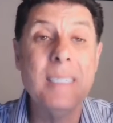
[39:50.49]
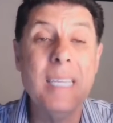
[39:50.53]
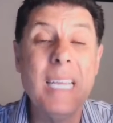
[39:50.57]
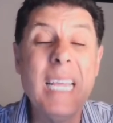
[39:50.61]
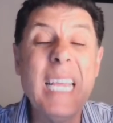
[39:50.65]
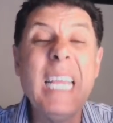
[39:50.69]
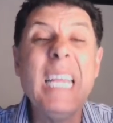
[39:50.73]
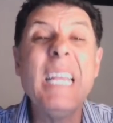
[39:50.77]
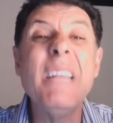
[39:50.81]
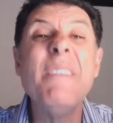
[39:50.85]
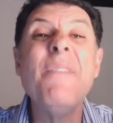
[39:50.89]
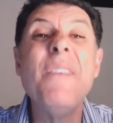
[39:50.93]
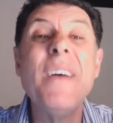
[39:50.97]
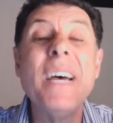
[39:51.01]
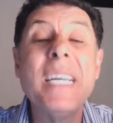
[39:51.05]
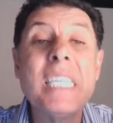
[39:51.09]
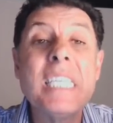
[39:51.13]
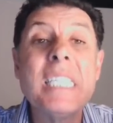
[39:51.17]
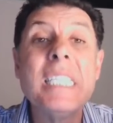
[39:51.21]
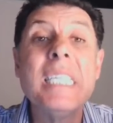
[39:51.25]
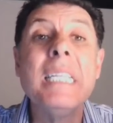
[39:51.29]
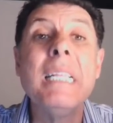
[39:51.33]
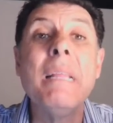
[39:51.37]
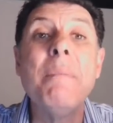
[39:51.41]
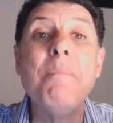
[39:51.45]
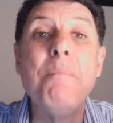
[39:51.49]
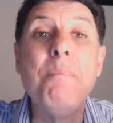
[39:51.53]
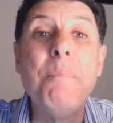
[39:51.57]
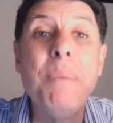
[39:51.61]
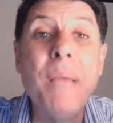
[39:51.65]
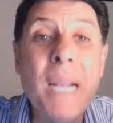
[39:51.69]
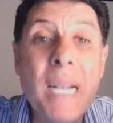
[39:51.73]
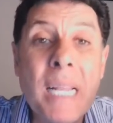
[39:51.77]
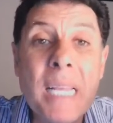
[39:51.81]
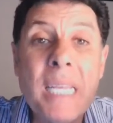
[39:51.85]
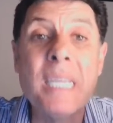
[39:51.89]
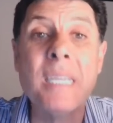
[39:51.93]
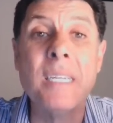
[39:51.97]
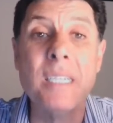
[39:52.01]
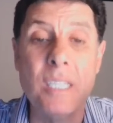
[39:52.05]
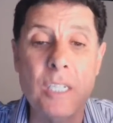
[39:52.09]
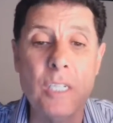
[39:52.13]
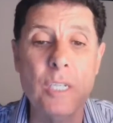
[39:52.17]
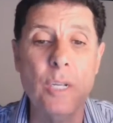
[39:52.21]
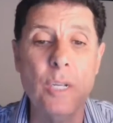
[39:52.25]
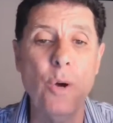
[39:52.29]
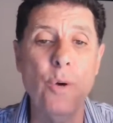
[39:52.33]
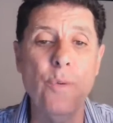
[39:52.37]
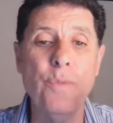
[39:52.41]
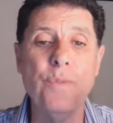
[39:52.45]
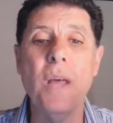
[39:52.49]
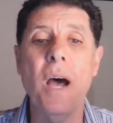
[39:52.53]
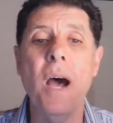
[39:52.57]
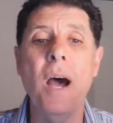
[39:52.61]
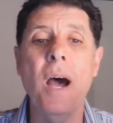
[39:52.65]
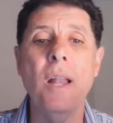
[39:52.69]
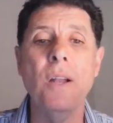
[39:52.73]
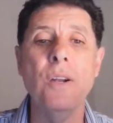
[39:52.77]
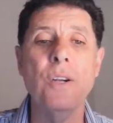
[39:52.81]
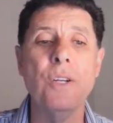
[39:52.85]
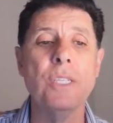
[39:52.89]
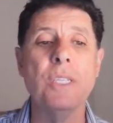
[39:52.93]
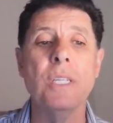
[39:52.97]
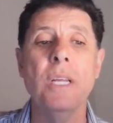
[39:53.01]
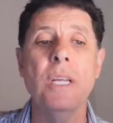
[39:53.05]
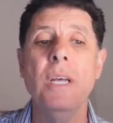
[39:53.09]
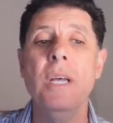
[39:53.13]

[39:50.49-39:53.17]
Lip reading: invested billions of dollars